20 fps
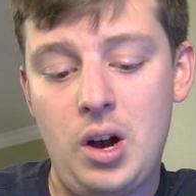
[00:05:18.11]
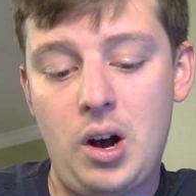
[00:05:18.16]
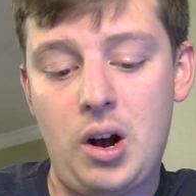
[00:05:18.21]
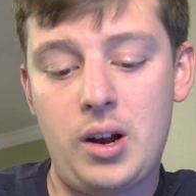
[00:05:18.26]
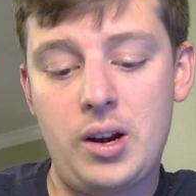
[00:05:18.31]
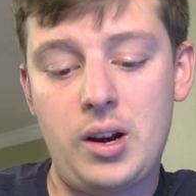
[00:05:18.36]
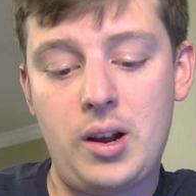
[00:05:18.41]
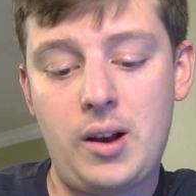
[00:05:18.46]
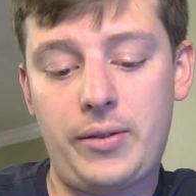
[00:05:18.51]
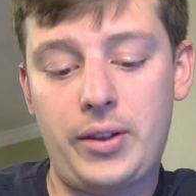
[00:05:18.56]

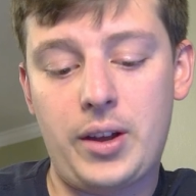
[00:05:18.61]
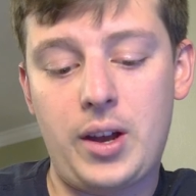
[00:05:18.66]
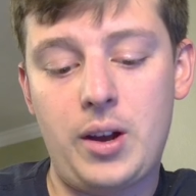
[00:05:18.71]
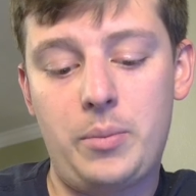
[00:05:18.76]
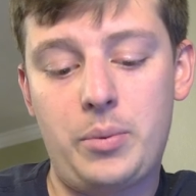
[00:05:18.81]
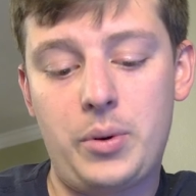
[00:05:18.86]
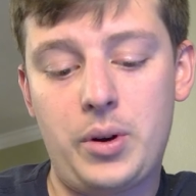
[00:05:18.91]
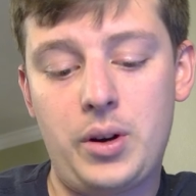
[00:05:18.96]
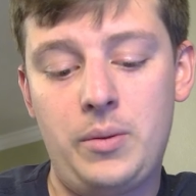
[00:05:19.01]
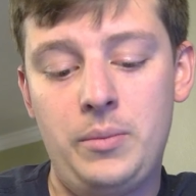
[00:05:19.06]
and off the
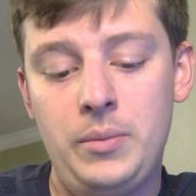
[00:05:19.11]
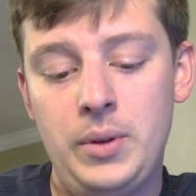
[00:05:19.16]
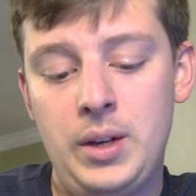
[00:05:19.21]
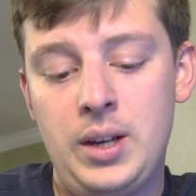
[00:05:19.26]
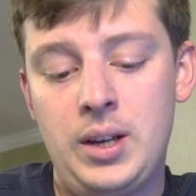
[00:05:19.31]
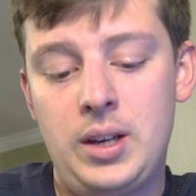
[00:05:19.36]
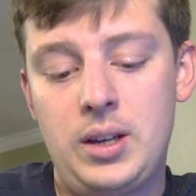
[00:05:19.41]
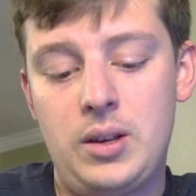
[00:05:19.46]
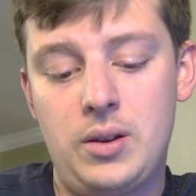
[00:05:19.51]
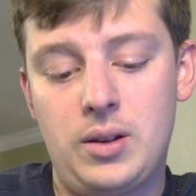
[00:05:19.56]
GoPro,
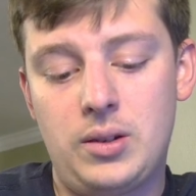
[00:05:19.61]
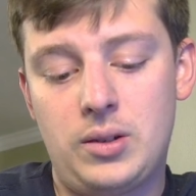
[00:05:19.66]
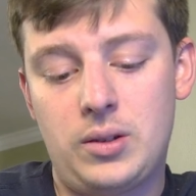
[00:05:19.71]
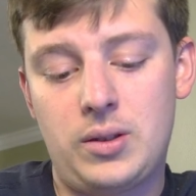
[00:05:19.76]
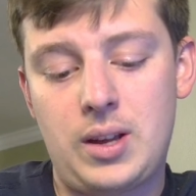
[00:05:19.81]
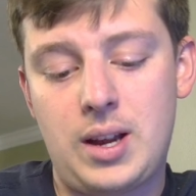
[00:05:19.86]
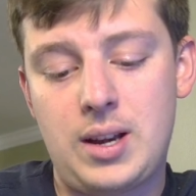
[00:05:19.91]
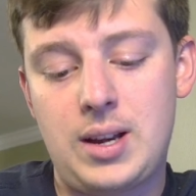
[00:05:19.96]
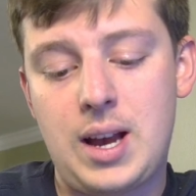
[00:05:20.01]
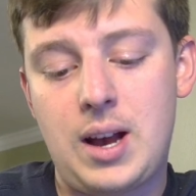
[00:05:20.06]
you can
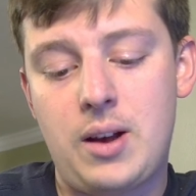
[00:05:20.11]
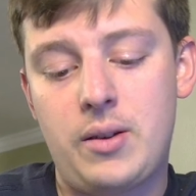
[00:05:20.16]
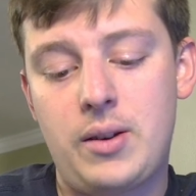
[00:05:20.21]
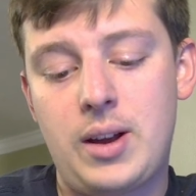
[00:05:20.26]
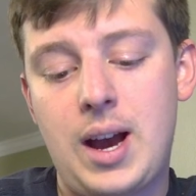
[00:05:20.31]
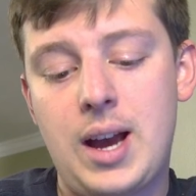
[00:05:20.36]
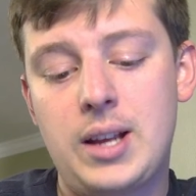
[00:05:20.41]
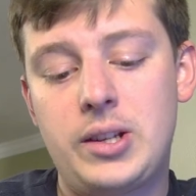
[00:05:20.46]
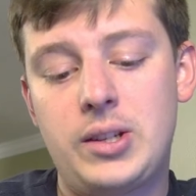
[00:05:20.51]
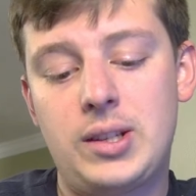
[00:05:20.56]
turn that down.
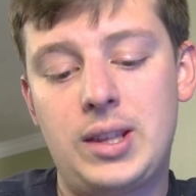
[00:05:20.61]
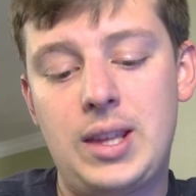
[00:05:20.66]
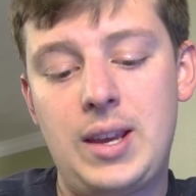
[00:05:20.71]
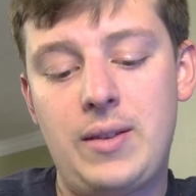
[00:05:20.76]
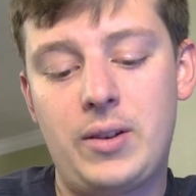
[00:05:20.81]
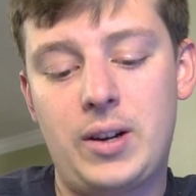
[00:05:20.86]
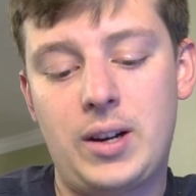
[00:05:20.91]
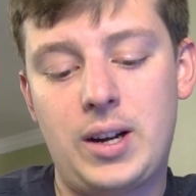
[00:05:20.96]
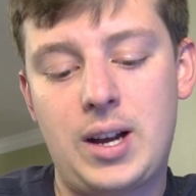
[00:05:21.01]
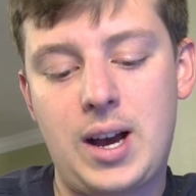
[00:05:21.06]
I just
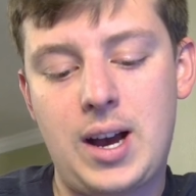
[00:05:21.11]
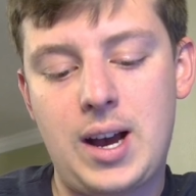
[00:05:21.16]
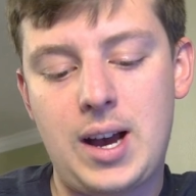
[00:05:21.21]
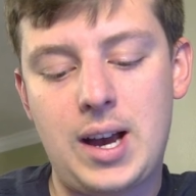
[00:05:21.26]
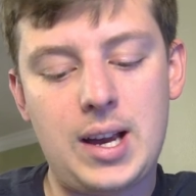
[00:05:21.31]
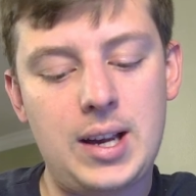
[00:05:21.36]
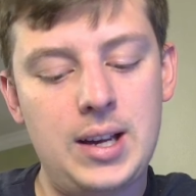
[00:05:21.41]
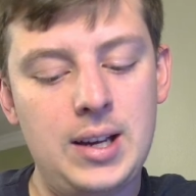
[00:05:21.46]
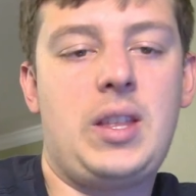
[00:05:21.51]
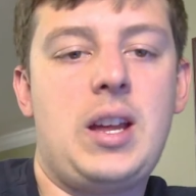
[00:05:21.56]
leave it on
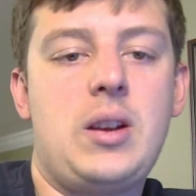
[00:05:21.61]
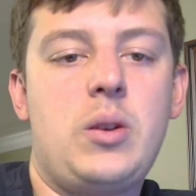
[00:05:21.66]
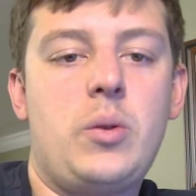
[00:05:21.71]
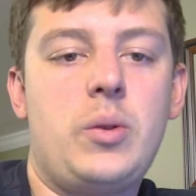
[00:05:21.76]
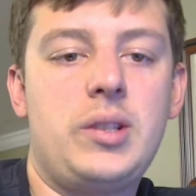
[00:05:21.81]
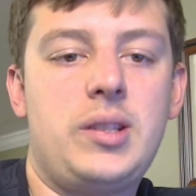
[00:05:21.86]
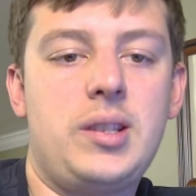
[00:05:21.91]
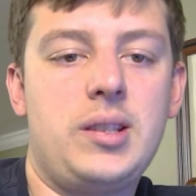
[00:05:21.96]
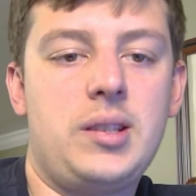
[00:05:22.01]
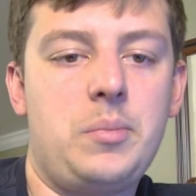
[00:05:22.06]
high. That
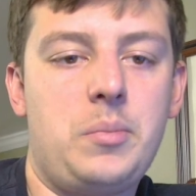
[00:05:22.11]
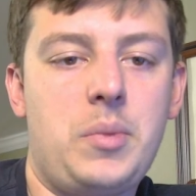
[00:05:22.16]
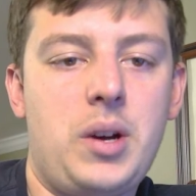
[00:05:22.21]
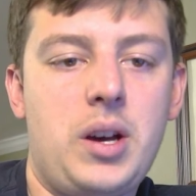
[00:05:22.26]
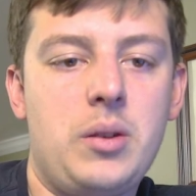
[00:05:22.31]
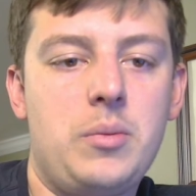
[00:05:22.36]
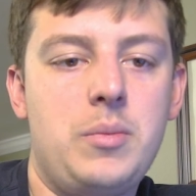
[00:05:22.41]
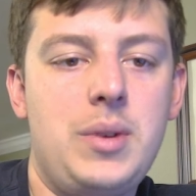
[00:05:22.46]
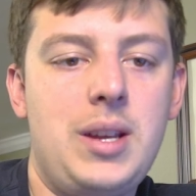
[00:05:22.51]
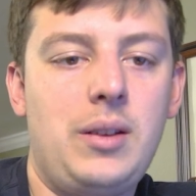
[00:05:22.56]
noise doesn't
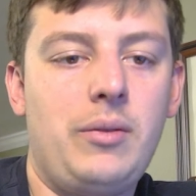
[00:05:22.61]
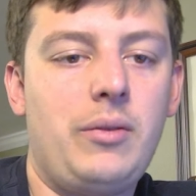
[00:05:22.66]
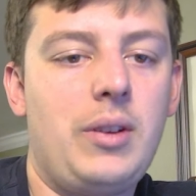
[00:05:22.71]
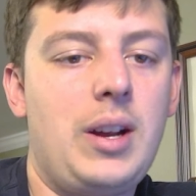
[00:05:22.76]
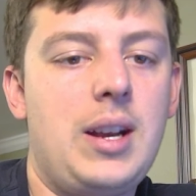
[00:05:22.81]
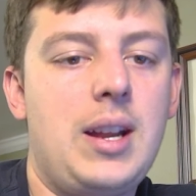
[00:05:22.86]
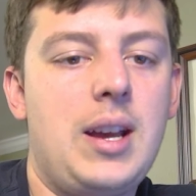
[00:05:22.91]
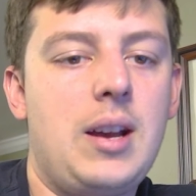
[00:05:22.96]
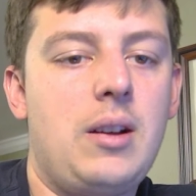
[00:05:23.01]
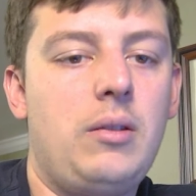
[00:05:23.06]
bother me
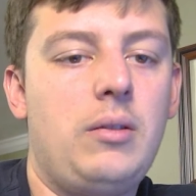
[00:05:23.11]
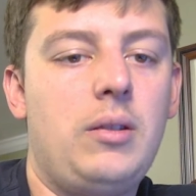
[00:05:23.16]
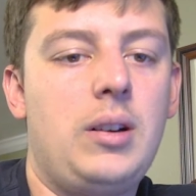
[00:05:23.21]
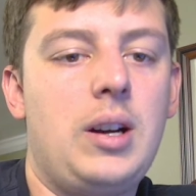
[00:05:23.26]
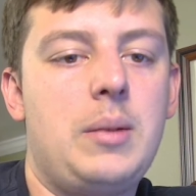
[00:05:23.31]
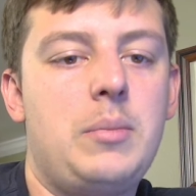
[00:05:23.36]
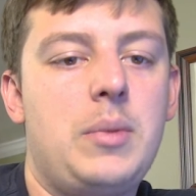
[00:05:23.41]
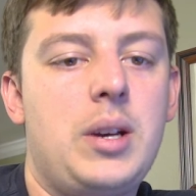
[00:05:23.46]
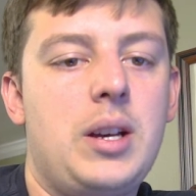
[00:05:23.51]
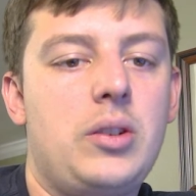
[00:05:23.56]
right now.
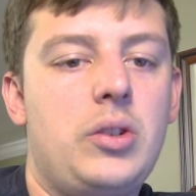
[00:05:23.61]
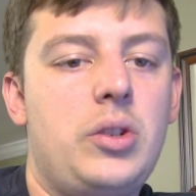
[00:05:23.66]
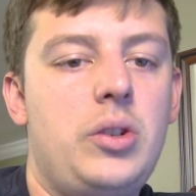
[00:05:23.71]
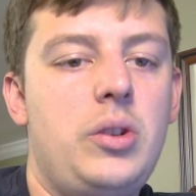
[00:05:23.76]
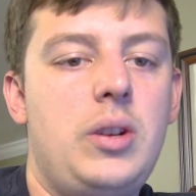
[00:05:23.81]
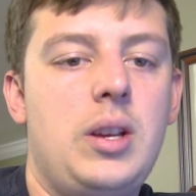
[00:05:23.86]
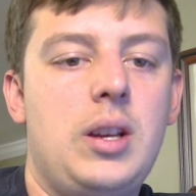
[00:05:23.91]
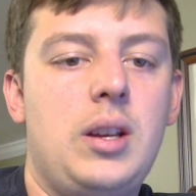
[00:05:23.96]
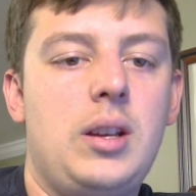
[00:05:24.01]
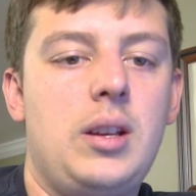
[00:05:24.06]
I'm not
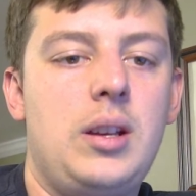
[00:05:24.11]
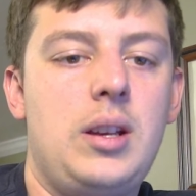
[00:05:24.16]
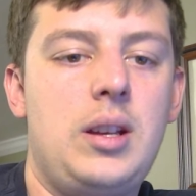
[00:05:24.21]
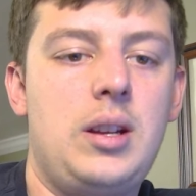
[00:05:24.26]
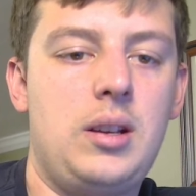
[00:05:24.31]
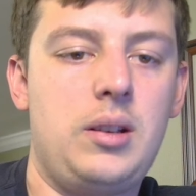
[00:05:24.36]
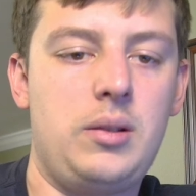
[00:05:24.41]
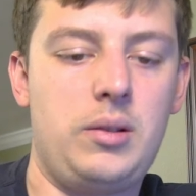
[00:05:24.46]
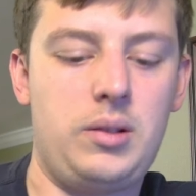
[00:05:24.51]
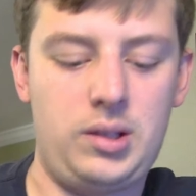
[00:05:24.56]
shooting
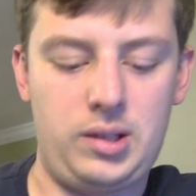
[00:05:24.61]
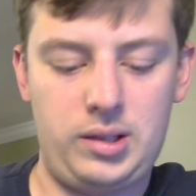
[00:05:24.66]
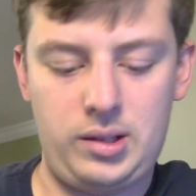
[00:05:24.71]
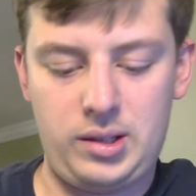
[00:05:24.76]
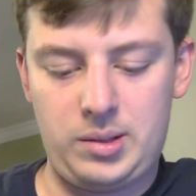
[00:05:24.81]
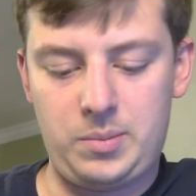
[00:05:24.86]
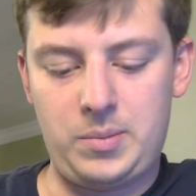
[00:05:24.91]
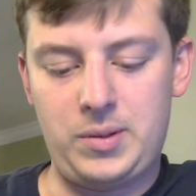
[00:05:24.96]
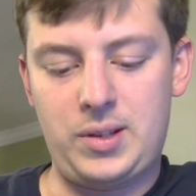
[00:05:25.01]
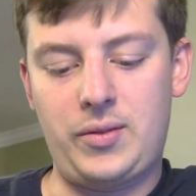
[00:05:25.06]
in a
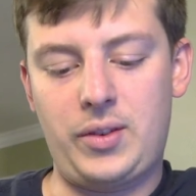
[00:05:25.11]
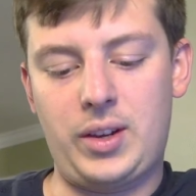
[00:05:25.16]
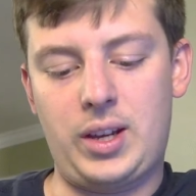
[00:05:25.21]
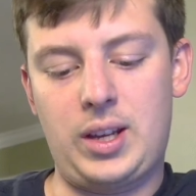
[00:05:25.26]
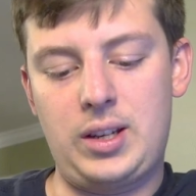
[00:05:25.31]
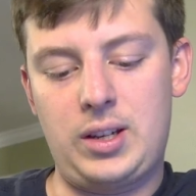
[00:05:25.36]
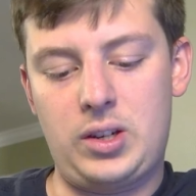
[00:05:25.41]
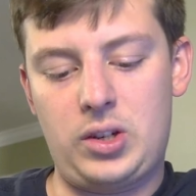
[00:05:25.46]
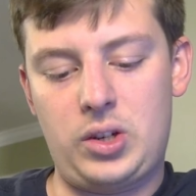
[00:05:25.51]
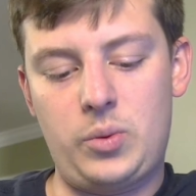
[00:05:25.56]
specific
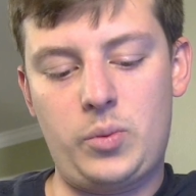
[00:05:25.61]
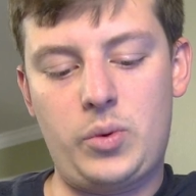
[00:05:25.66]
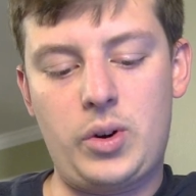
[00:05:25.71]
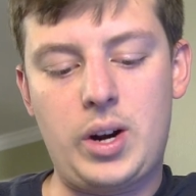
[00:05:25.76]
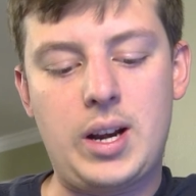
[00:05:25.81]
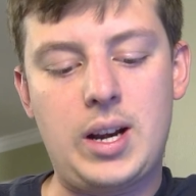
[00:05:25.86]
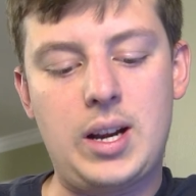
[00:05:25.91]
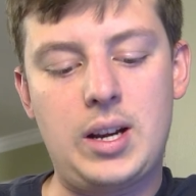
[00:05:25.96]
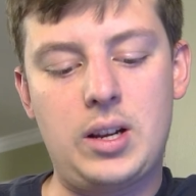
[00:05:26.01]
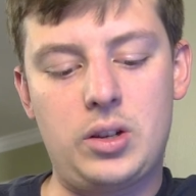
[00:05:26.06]
condition where
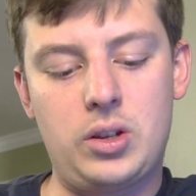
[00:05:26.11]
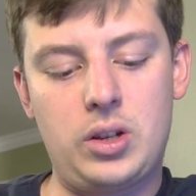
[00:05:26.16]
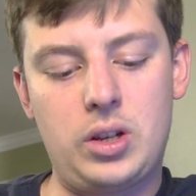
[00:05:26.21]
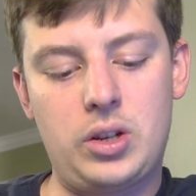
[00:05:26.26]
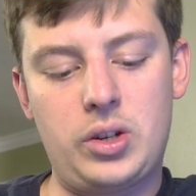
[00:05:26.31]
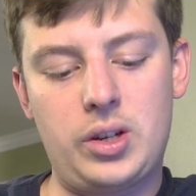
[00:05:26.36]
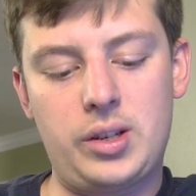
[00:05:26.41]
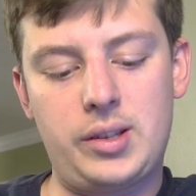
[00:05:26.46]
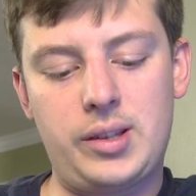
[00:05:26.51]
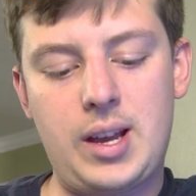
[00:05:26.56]
I need to
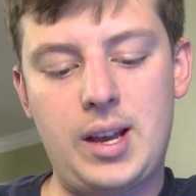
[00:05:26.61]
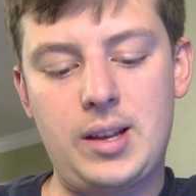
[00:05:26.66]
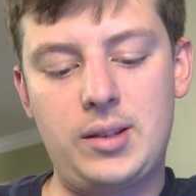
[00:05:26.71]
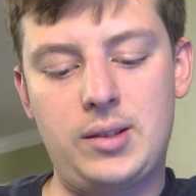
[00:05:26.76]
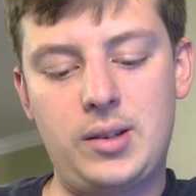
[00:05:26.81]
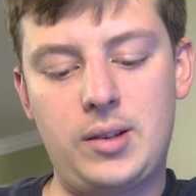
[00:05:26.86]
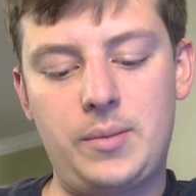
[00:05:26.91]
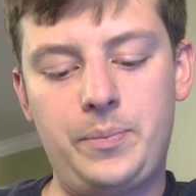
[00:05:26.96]
adjust that.